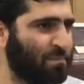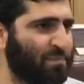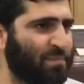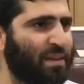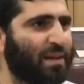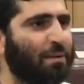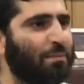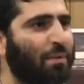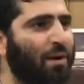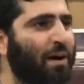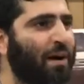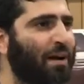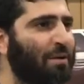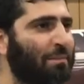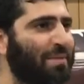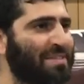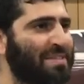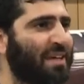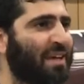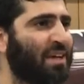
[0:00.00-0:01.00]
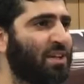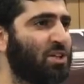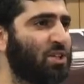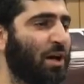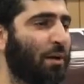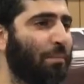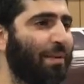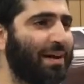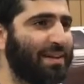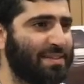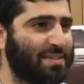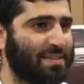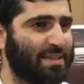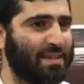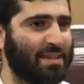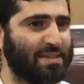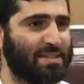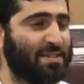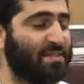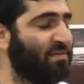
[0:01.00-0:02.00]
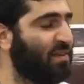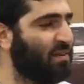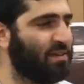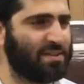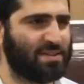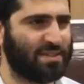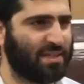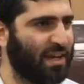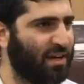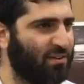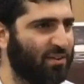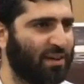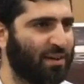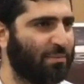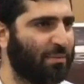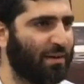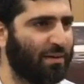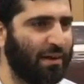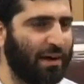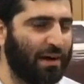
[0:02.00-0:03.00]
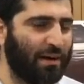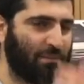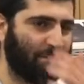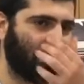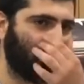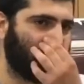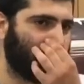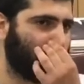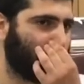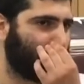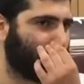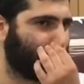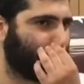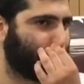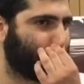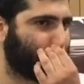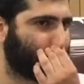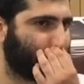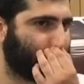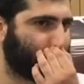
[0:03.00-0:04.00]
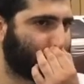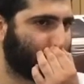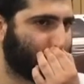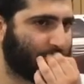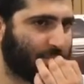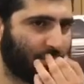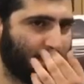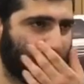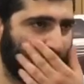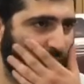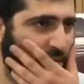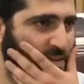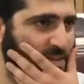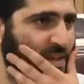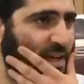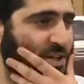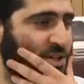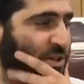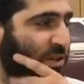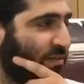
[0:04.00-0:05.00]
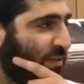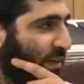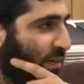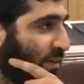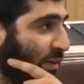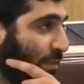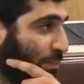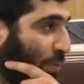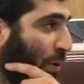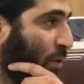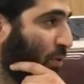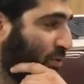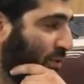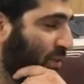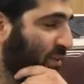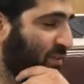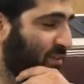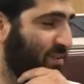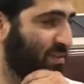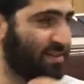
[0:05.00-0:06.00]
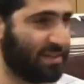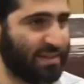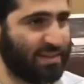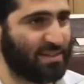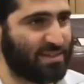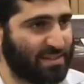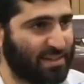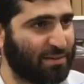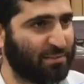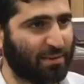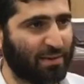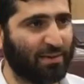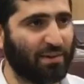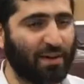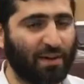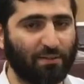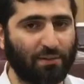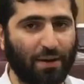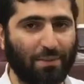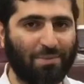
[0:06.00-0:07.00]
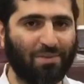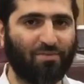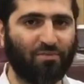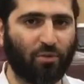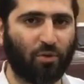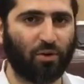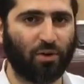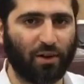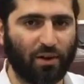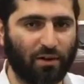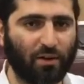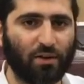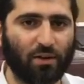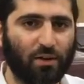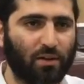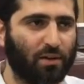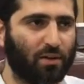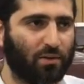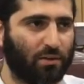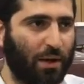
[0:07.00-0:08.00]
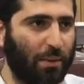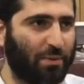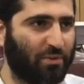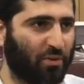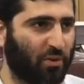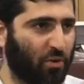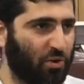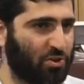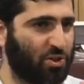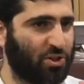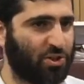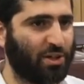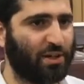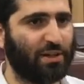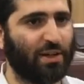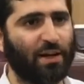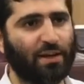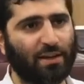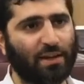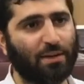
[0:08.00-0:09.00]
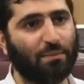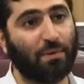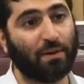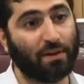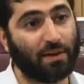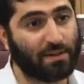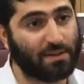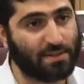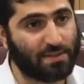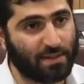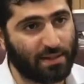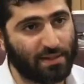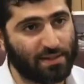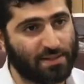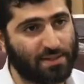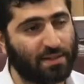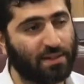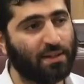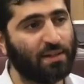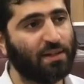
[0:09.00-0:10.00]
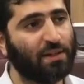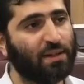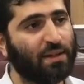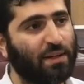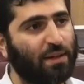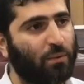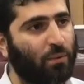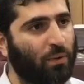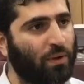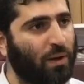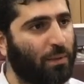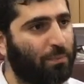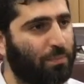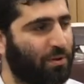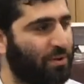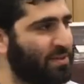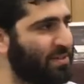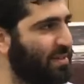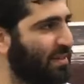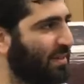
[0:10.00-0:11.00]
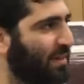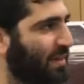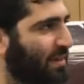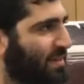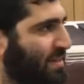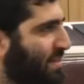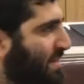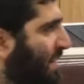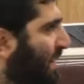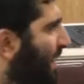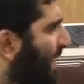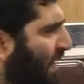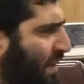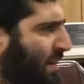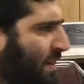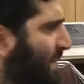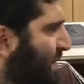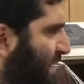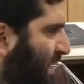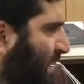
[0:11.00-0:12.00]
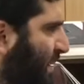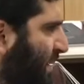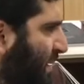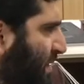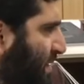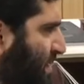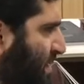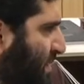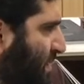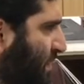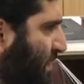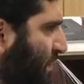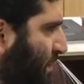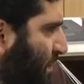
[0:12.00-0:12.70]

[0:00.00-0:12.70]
The Gemara in Masechet Shabbat says, very scary Gemara. It's actually very potent to say this Gemara right before it, right before Rosh Hashanah. The Gemara says, when a person gets sick, any sickness,